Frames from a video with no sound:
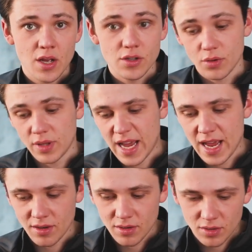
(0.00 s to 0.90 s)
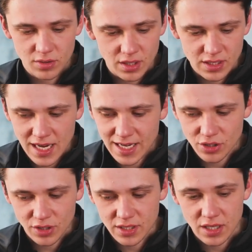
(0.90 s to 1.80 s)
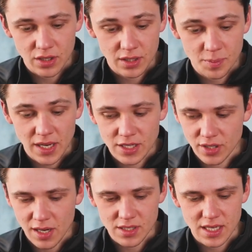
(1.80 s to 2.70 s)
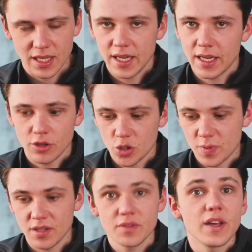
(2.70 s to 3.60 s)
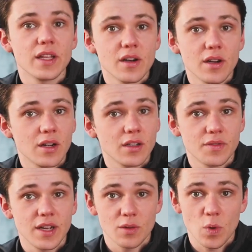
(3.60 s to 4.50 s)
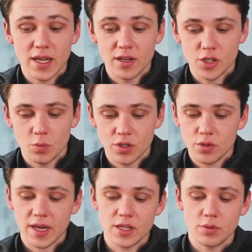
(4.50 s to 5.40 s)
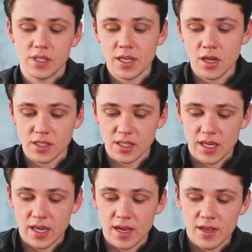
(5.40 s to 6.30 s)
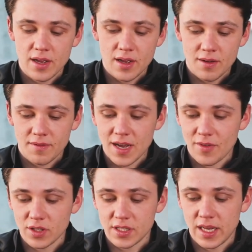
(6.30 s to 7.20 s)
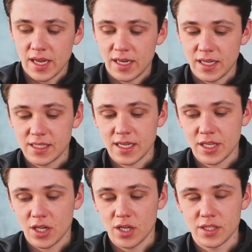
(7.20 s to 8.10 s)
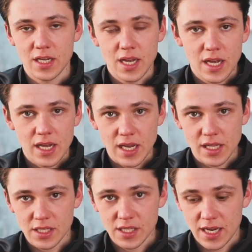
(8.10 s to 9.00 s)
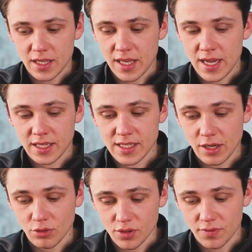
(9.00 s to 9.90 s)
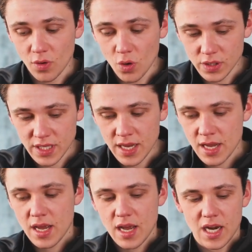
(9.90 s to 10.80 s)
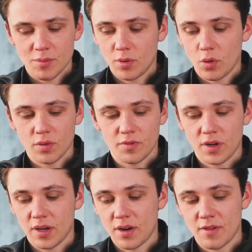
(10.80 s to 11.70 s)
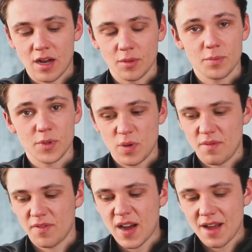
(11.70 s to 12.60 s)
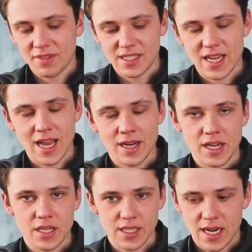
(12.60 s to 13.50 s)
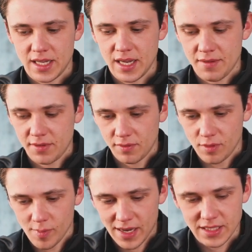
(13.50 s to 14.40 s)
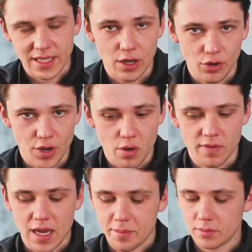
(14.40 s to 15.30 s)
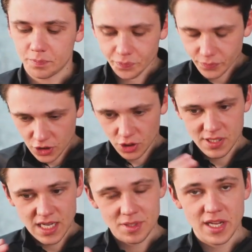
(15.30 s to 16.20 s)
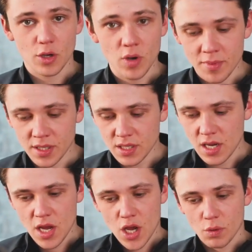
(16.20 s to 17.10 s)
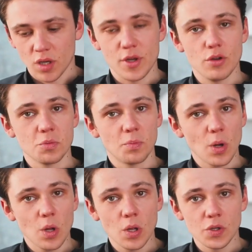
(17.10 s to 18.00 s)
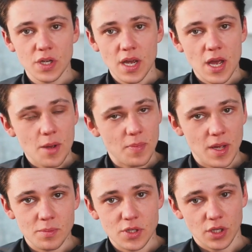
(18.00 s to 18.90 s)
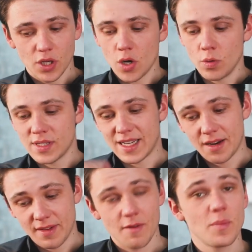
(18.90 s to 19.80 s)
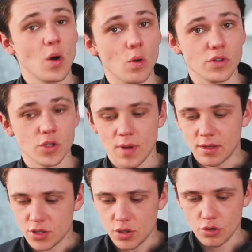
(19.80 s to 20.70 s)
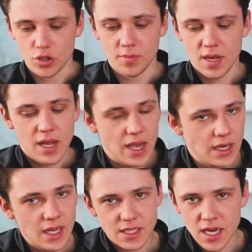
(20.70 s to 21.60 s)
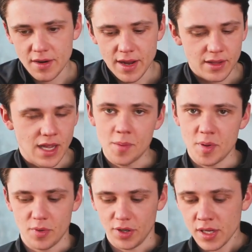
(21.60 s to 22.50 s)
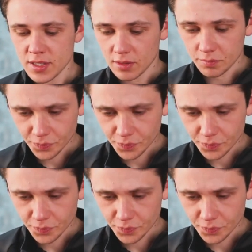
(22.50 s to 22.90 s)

So then the sides on this, the players on the outside of here can just be as further wider as you want. Okay, so 10 yards in here, 5 yards in there, and then 10 yards either side of there, taking us to 40. And then we're looking for around between 5 and 10 each side here for the fullbacks to get on the overlap. So in terms of the equipment, we're going to be using balls, bibs and cones, and then we have poles as well to use them in this area. That'd be brilliant.